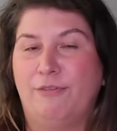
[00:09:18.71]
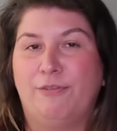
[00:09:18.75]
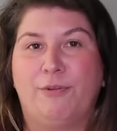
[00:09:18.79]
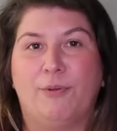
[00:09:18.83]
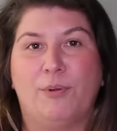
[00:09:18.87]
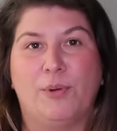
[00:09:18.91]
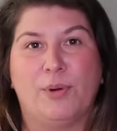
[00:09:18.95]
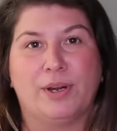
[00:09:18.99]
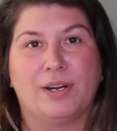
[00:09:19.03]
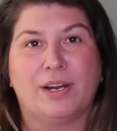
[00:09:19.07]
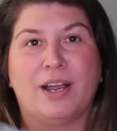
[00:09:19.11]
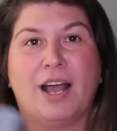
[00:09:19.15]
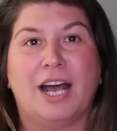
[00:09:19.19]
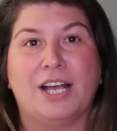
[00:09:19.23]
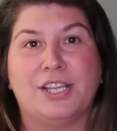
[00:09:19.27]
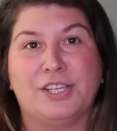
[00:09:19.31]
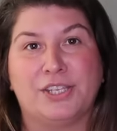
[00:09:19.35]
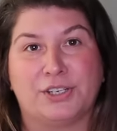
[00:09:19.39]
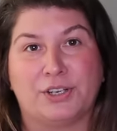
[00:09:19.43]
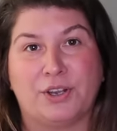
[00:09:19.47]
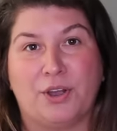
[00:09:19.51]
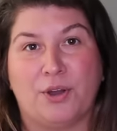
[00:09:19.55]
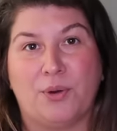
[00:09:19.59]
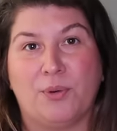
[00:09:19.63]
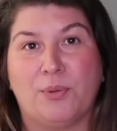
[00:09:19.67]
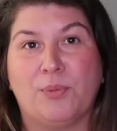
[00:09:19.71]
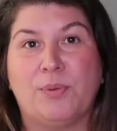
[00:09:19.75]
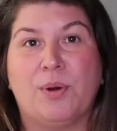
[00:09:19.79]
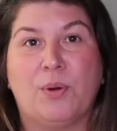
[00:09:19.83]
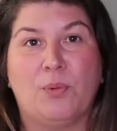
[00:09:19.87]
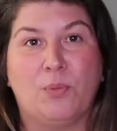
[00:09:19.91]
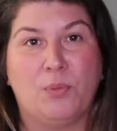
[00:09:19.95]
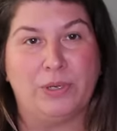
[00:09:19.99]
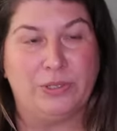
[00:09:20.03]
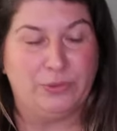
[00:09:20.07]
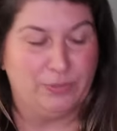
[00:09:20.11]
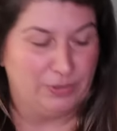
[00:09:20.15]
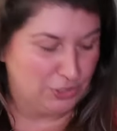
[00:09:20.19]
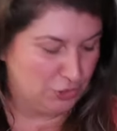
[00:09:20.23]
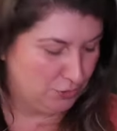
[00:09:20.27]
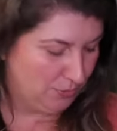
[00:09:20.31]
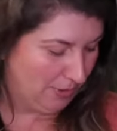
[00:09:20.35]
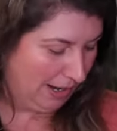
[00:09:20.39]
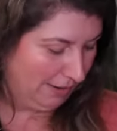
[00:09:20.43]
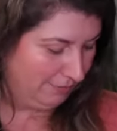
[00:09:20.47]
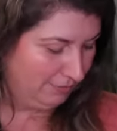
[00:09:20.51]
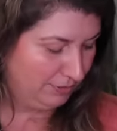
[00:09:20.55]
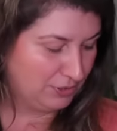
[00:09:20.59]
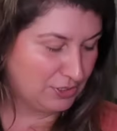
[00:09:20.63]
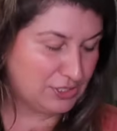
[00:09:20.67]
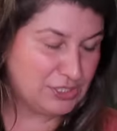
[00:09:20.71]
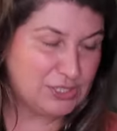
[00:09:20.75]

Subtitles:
for undergo when we travel.